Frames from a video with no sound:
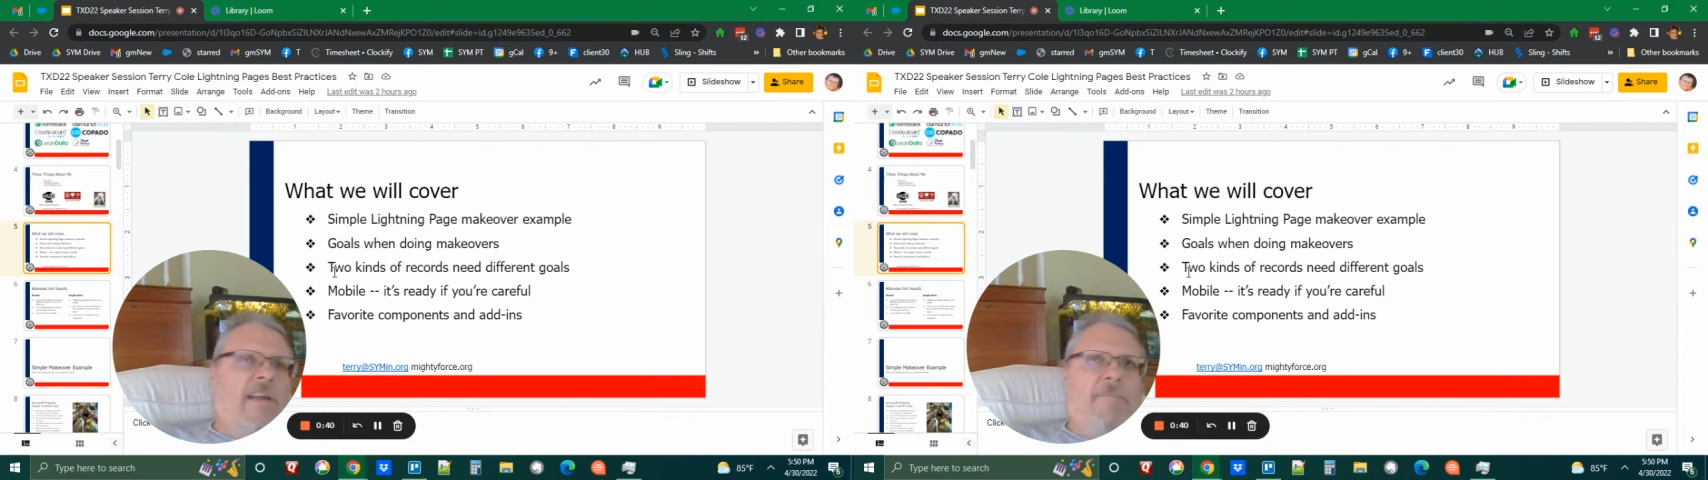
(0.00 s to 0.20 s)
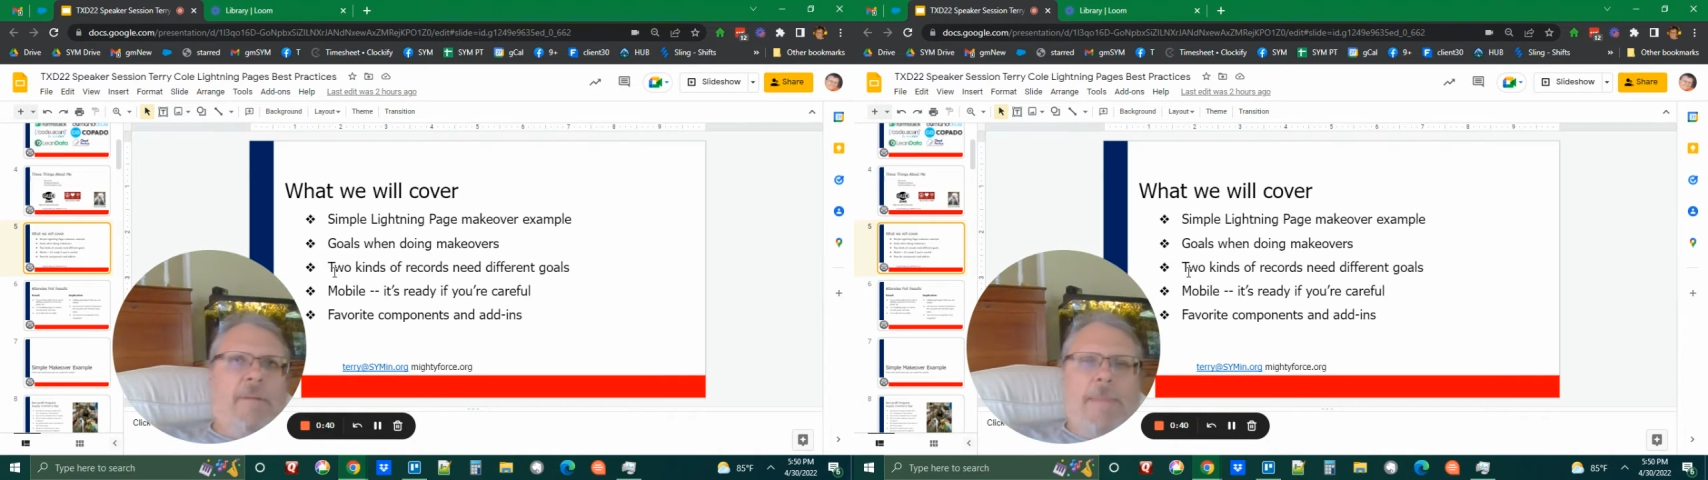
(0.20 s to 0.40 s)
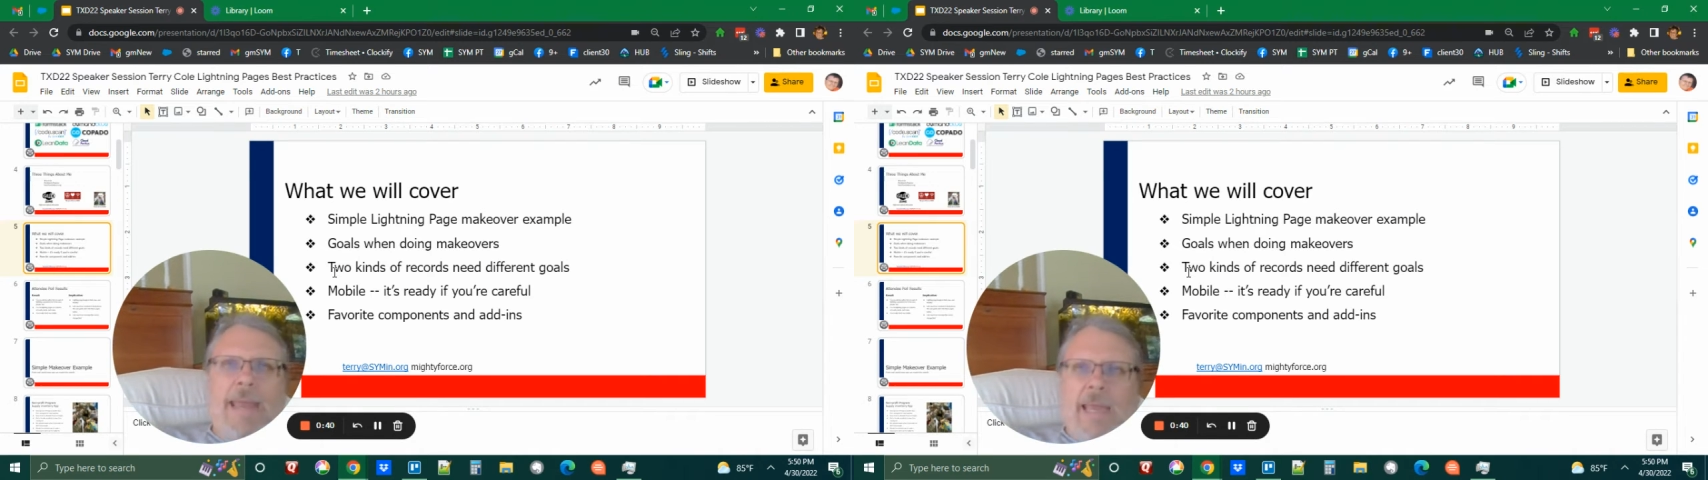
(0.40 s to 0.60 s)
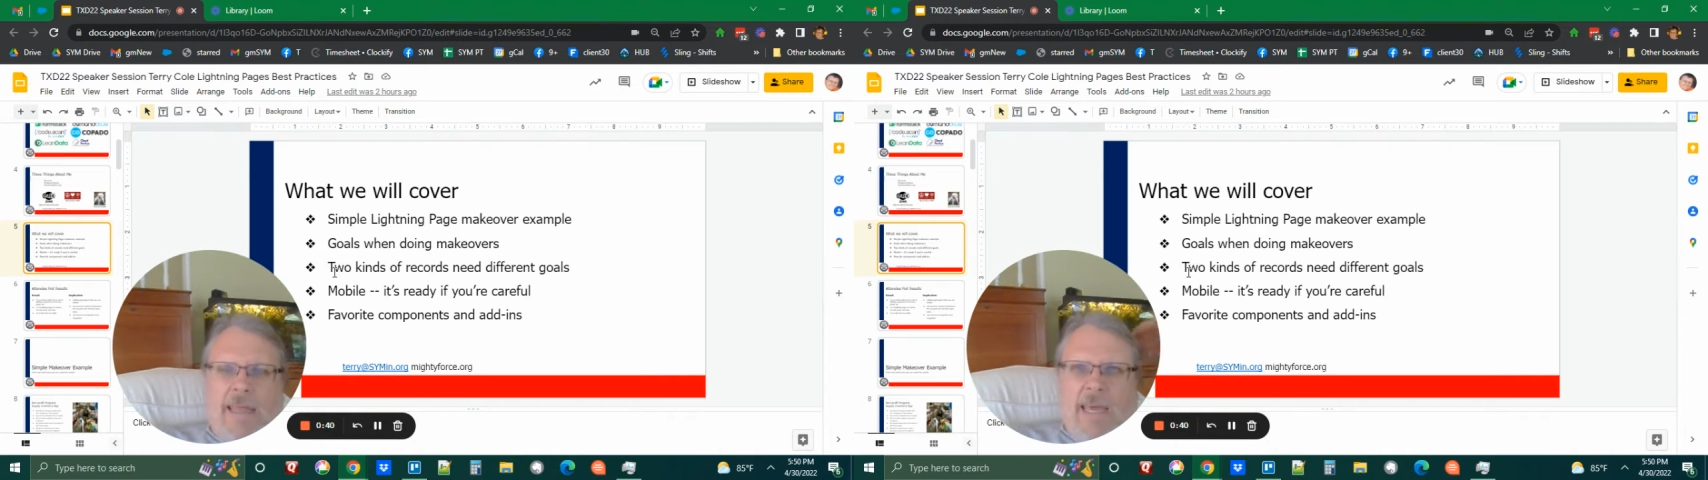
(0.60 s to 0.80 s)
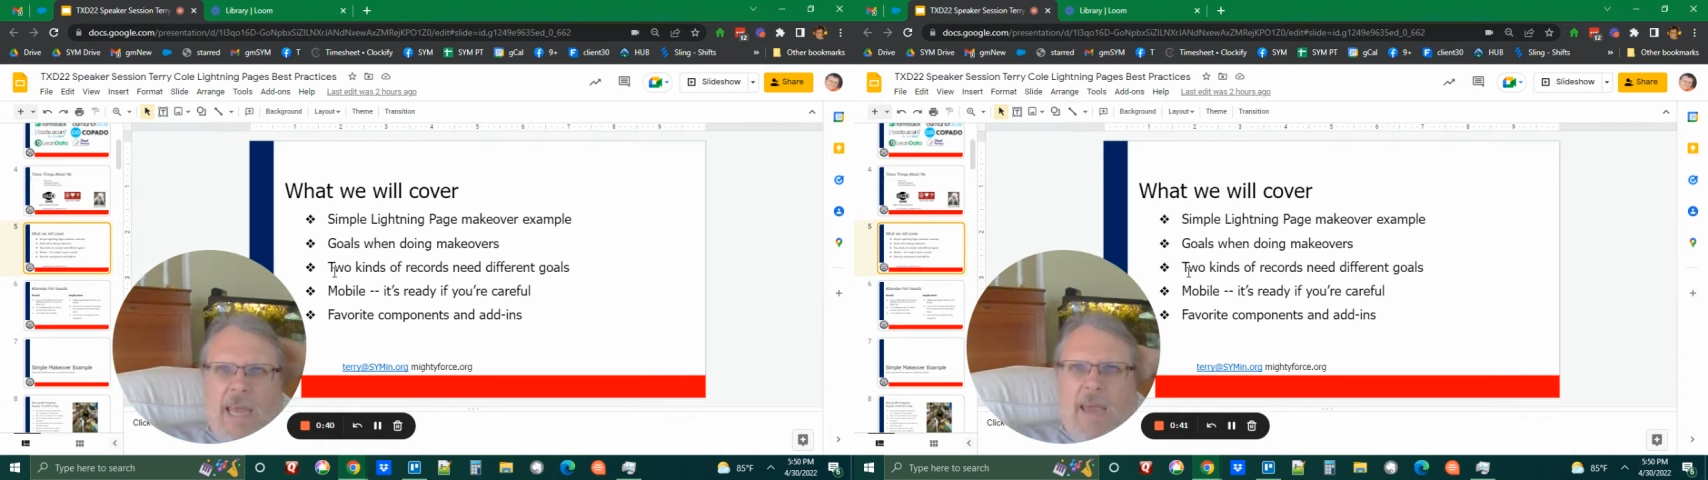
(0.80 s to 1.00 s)
I've been making
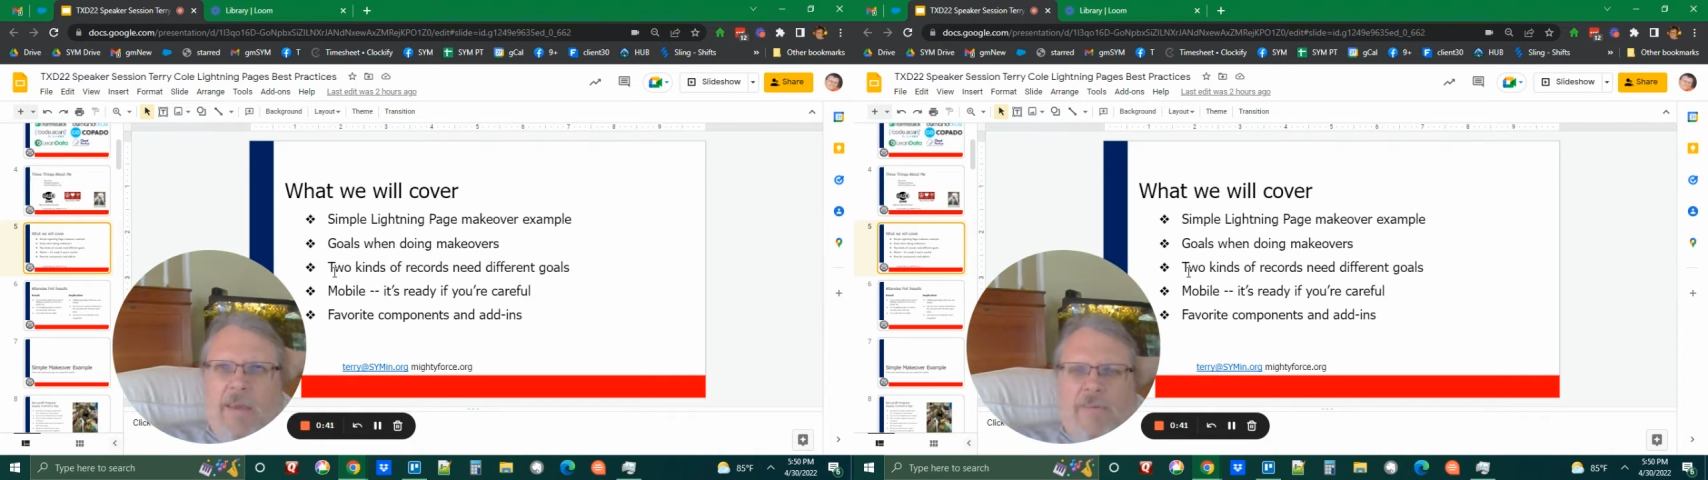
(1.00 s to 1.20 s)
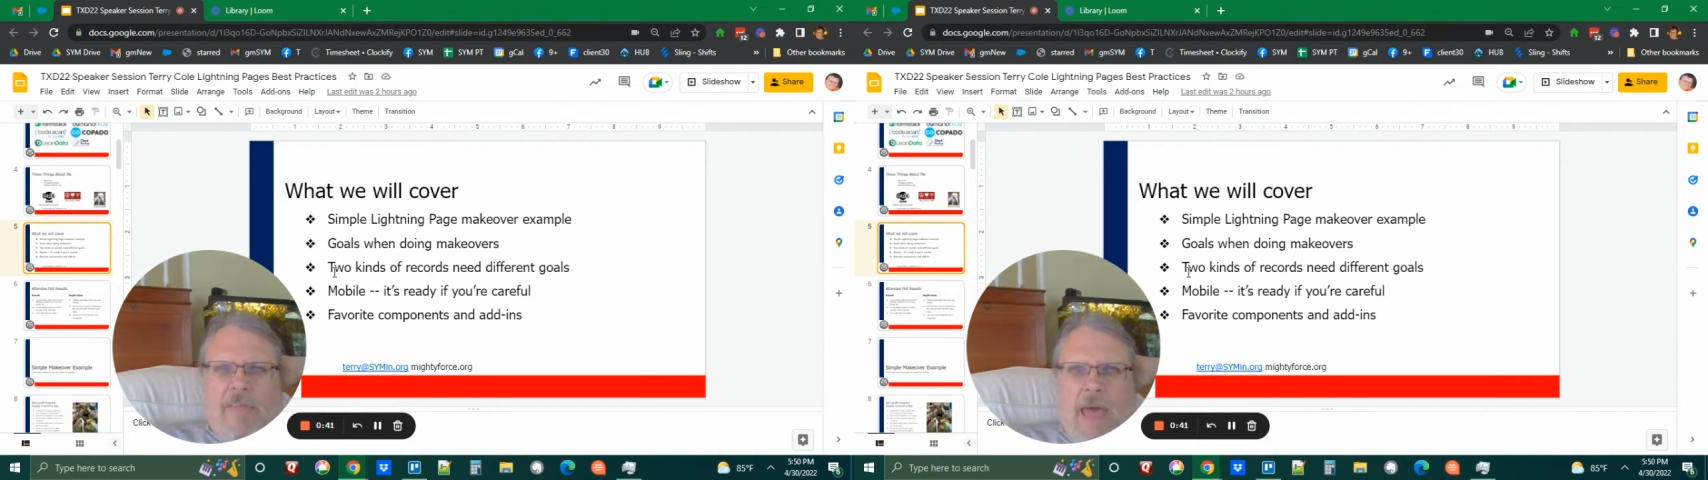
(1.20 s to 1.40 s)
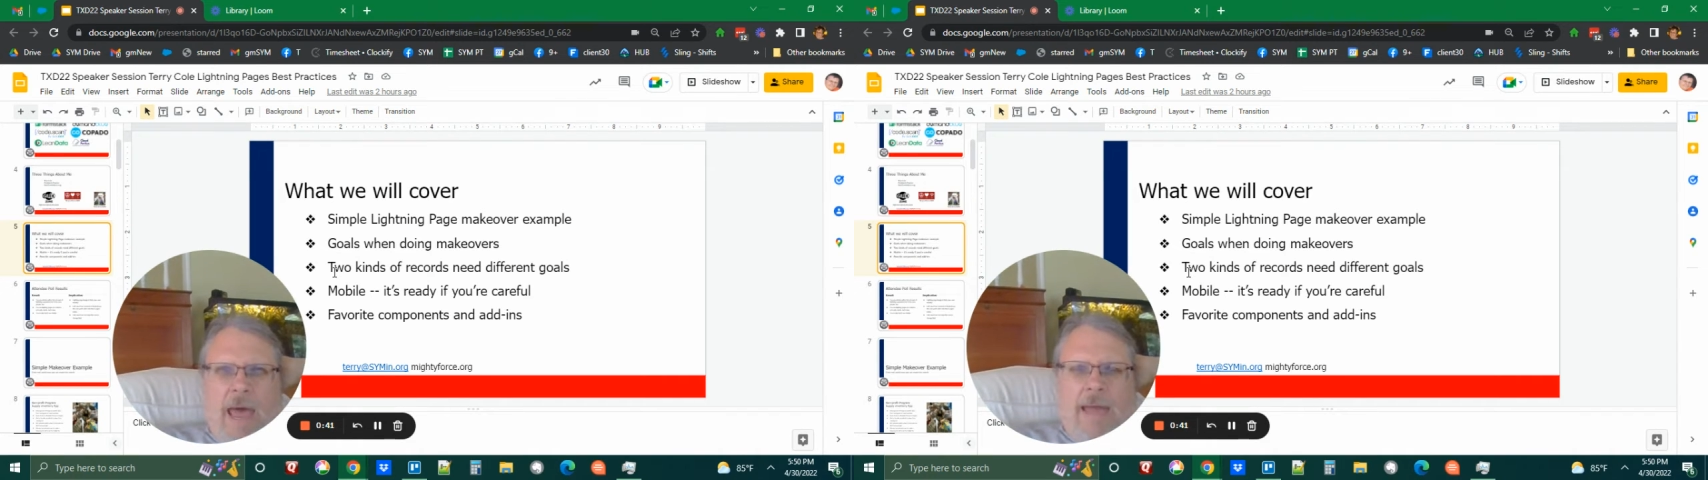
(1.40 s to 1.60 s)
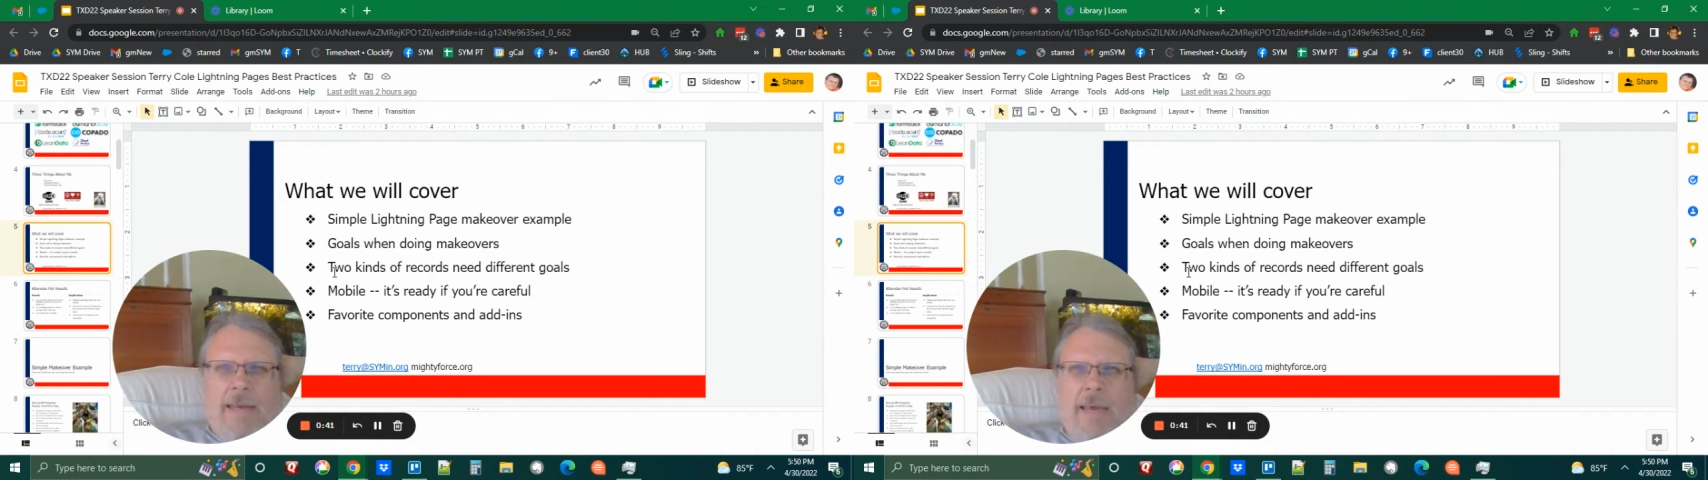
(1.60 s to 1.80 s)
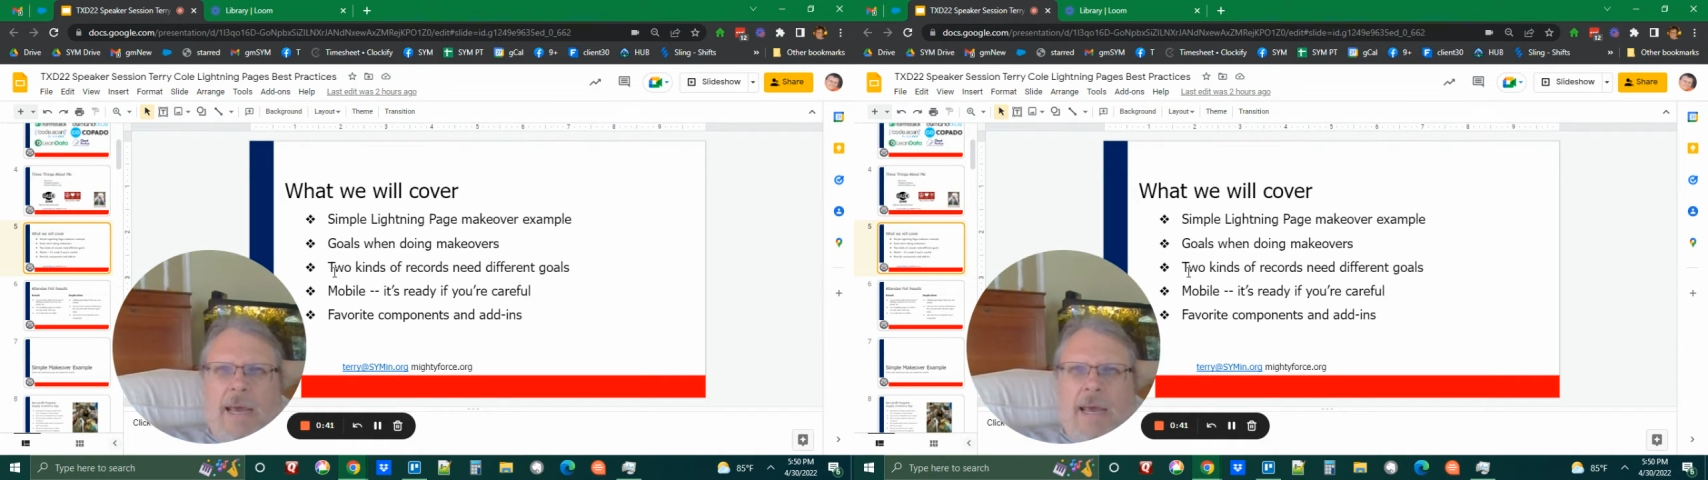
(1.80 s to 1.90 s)
the case that